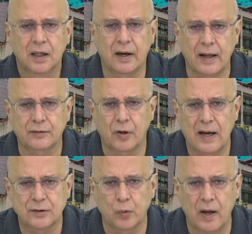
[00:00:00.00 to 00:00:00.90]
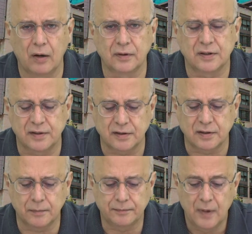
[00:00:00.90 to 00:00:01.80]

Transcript: characterizes well the system.